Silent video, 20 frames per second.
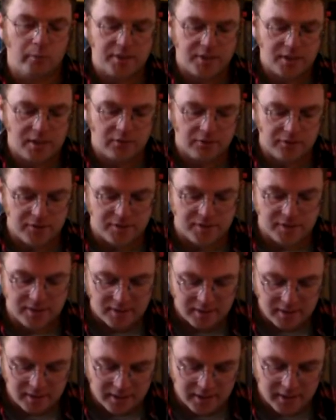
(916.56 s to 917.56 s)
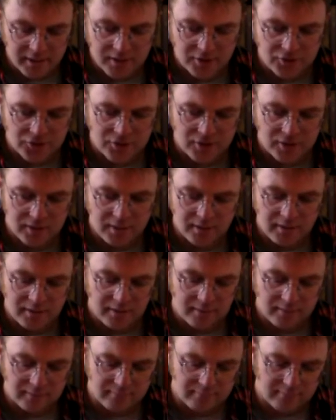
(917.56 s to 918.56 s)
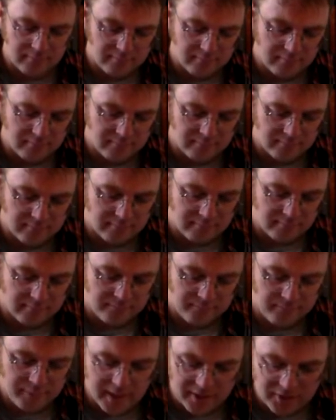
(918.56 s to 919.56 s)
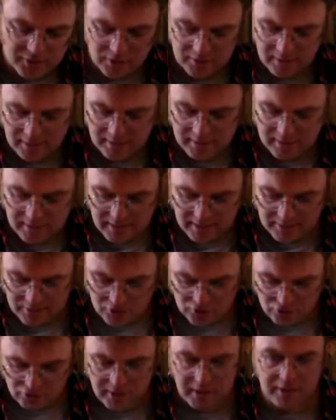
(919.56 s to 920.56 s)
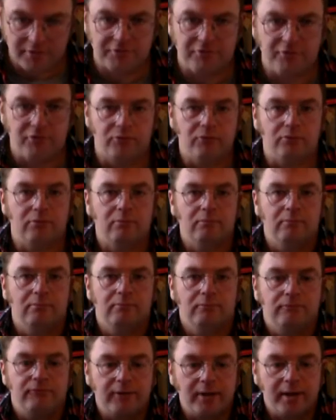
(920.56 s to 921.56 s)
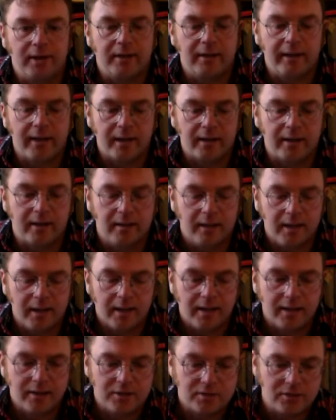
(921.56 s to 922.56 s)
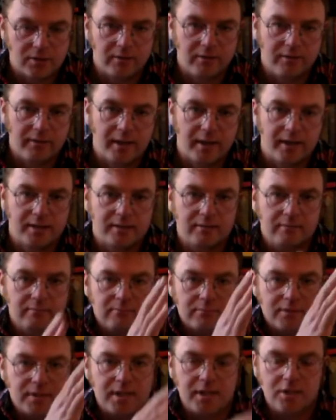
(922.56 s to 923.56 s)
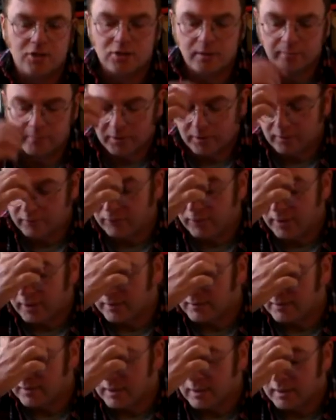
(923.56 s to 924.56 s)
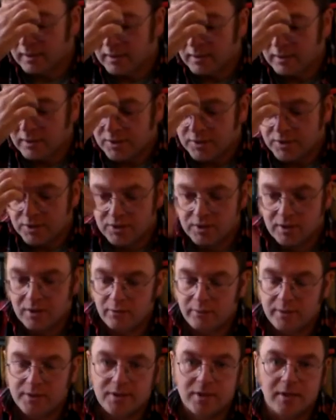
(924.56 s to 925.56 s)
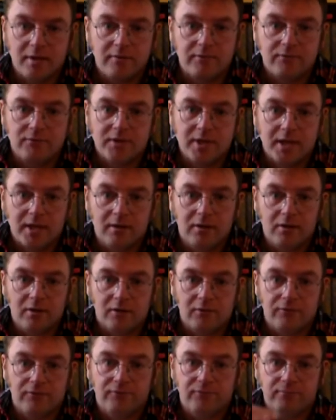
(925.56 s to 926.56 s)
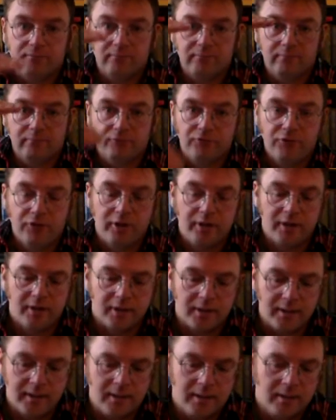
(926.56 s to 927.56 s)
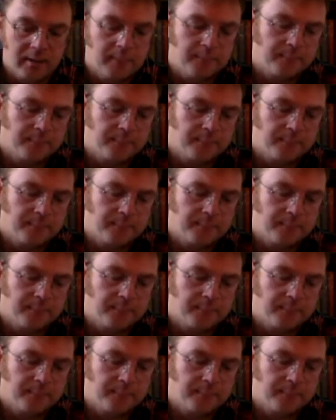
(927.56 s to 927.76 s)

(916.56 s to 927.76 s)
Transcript: we see on this design, it's it's a straight-through flight deck, and it's got that ski jump on the front. So instead of taking off vertically,